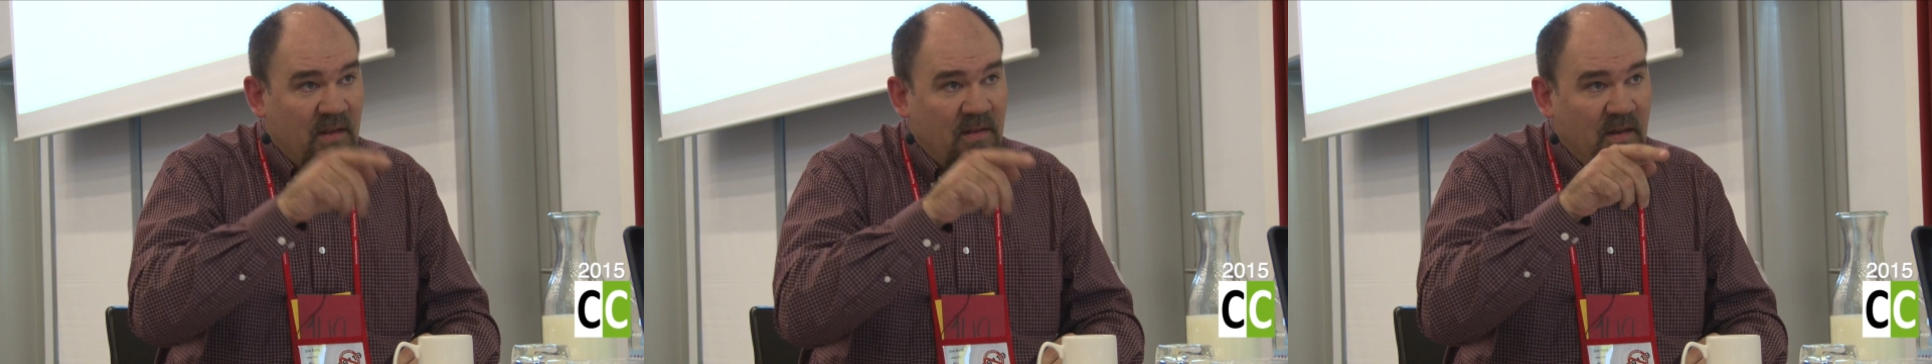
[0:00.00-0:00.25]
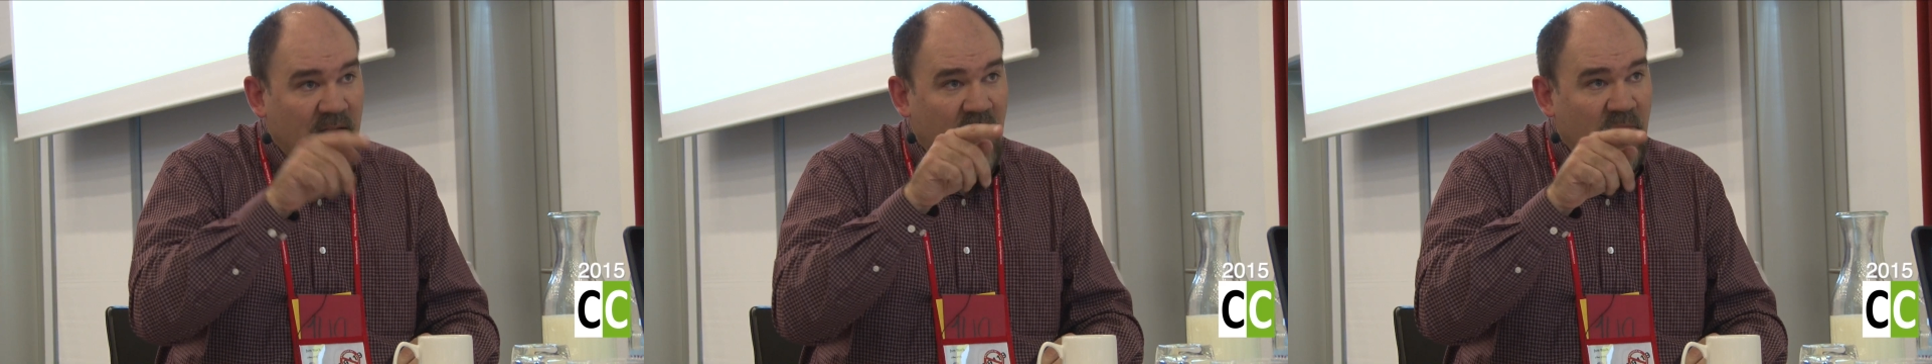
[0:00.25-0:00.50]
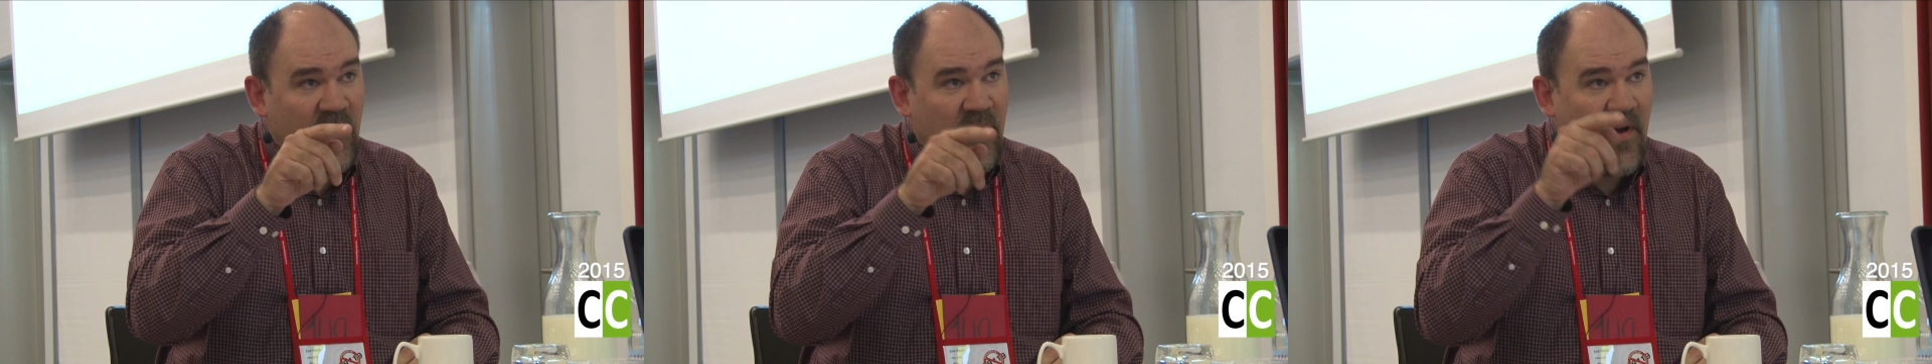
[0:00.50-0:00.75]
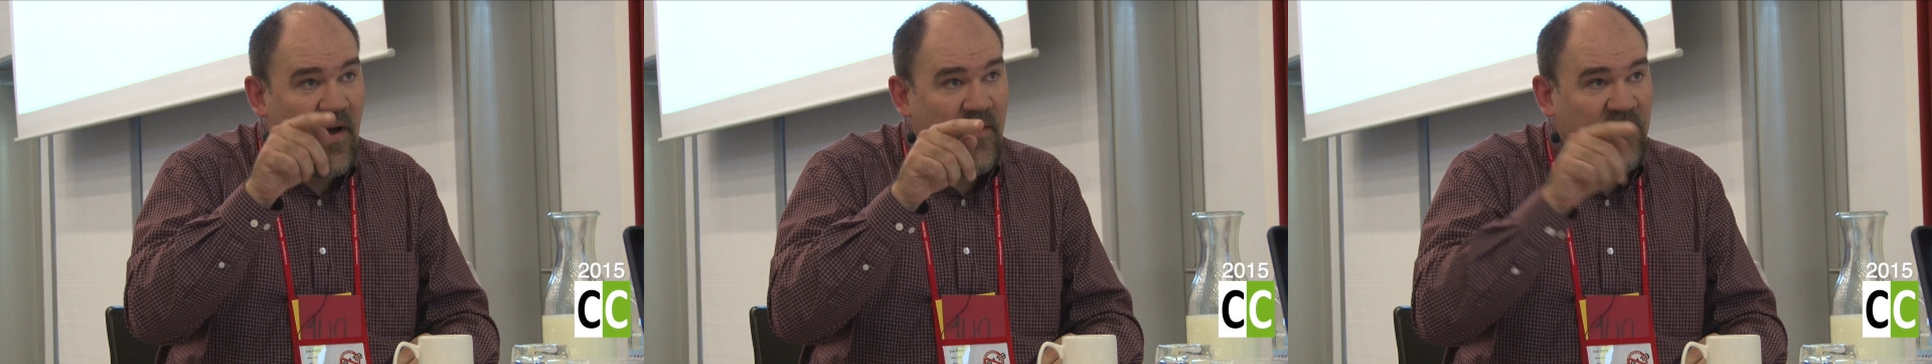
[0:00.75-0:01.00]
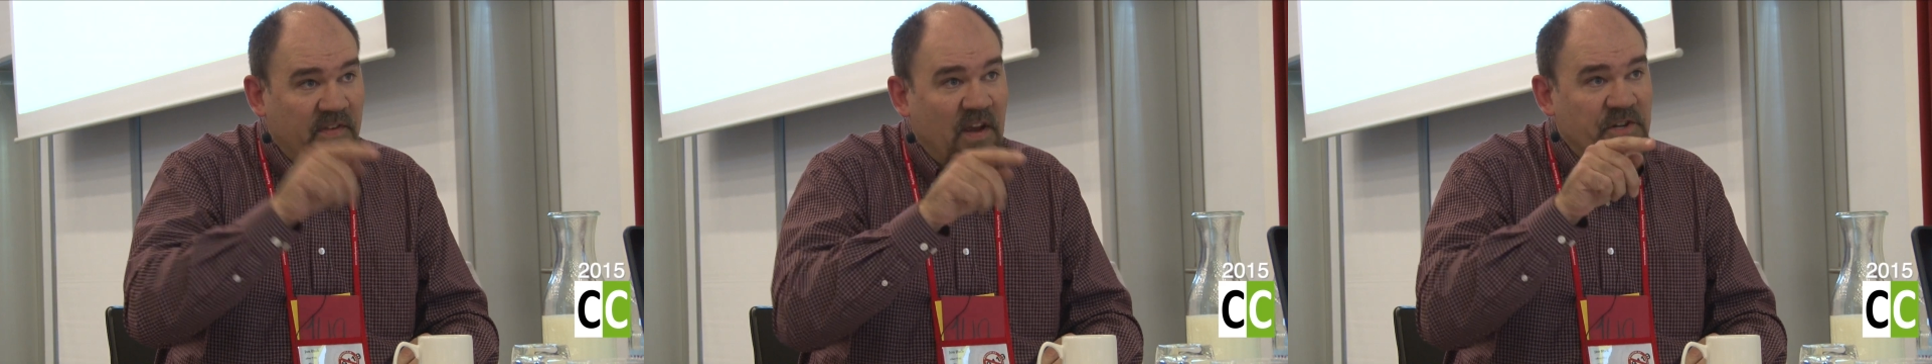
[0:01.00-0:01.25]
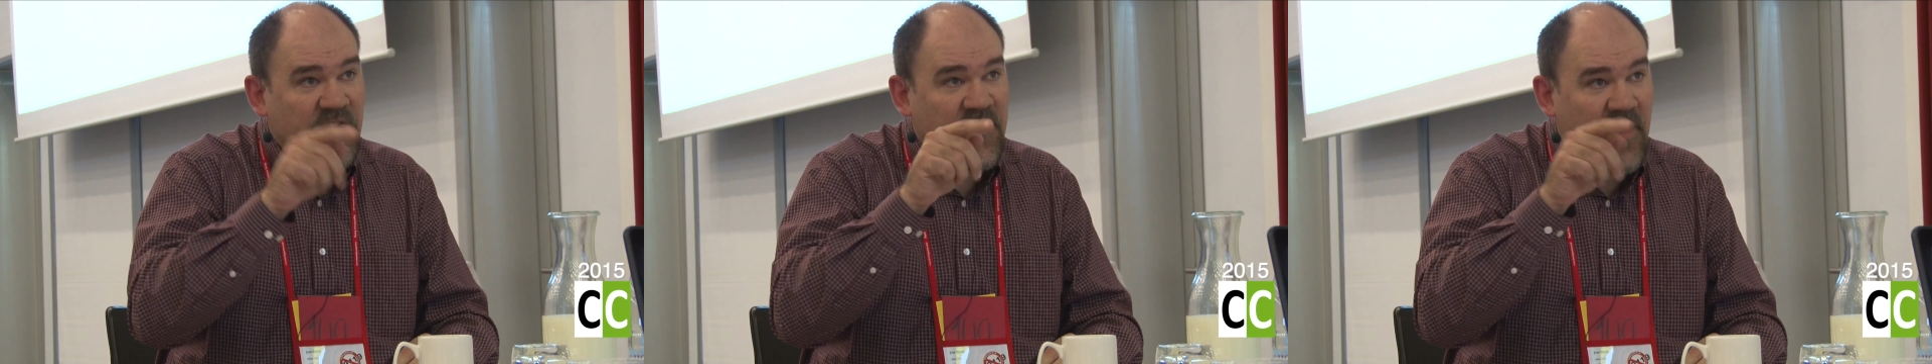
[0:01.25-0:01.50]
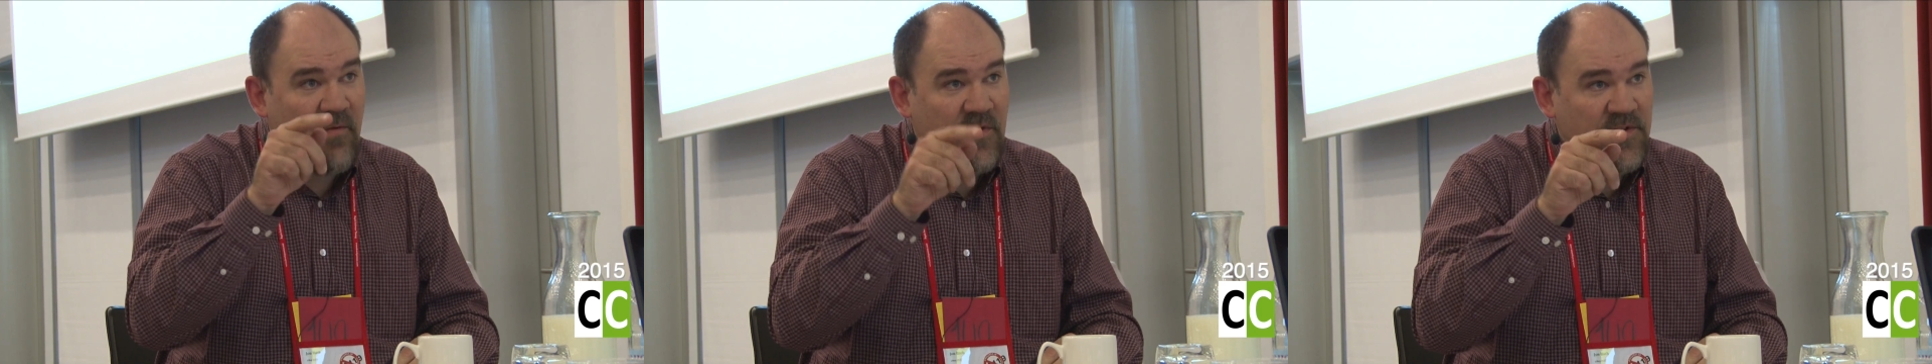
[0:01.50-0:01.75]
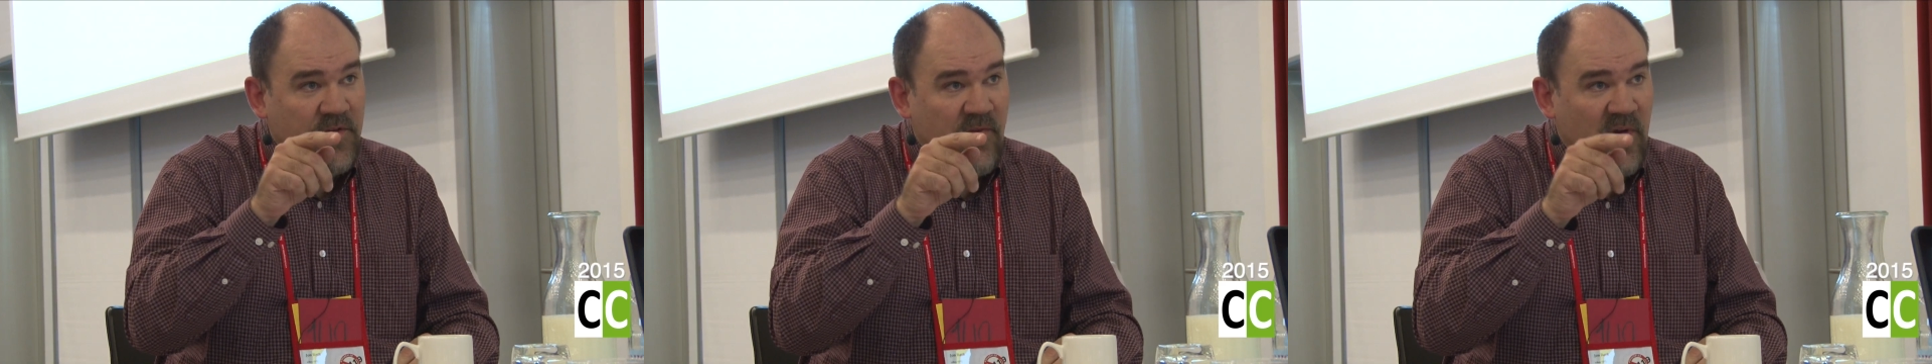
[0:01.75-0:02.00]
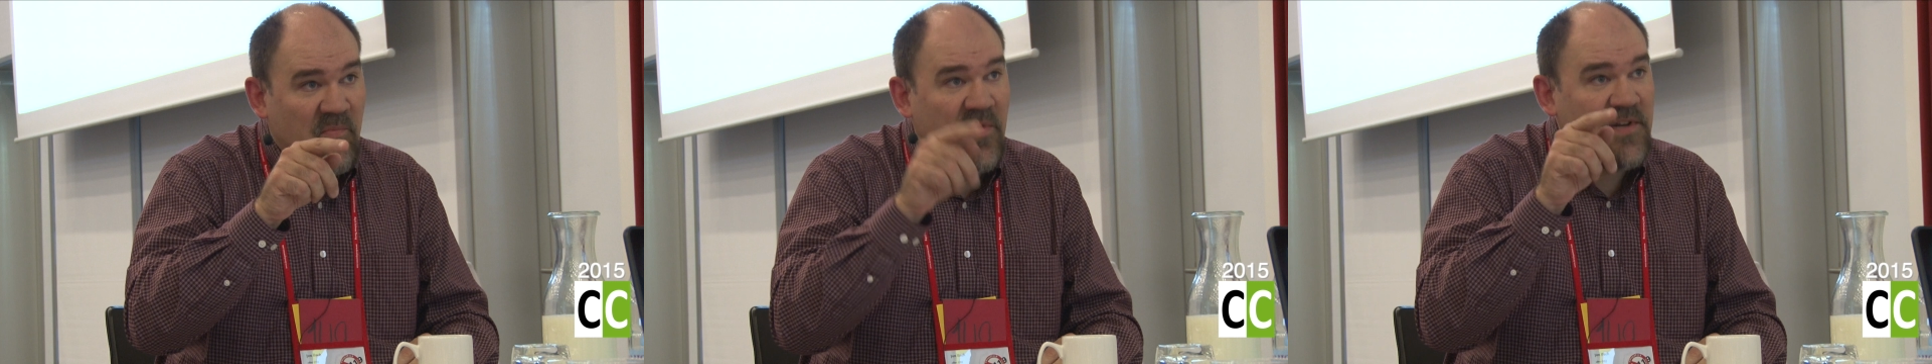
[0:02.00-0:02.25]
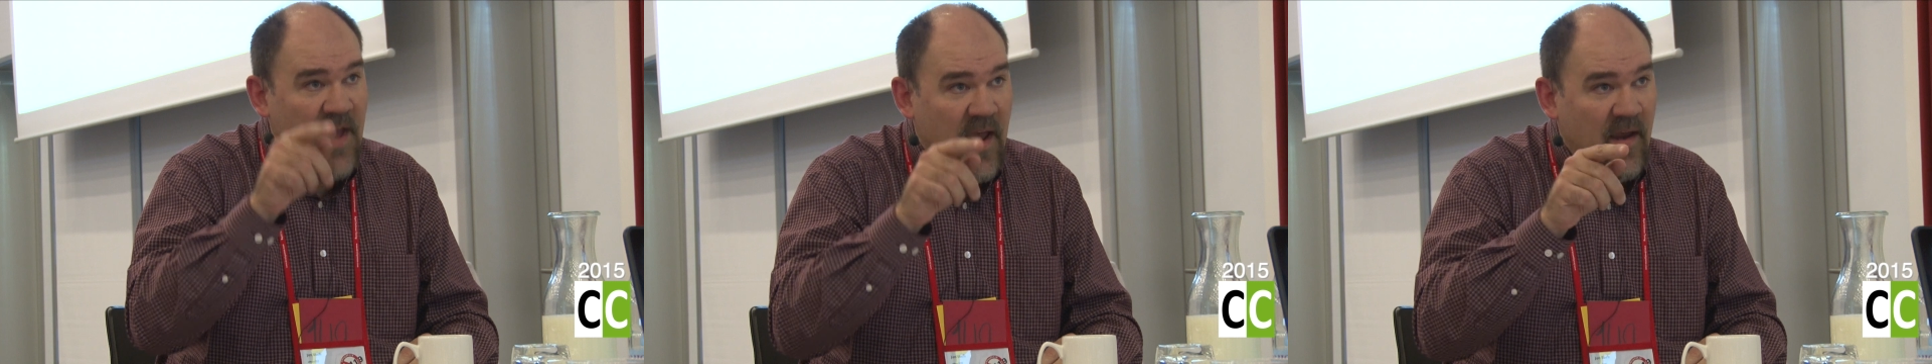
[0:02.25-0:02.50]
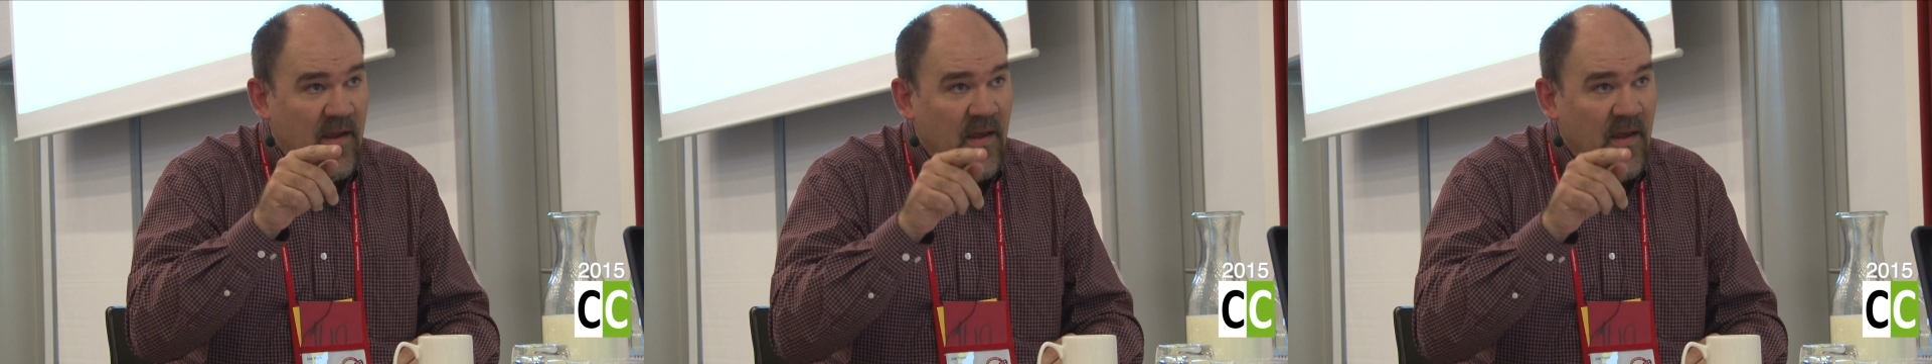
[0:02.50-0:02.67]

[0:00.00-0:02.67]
the number of sessions that we're doing per day.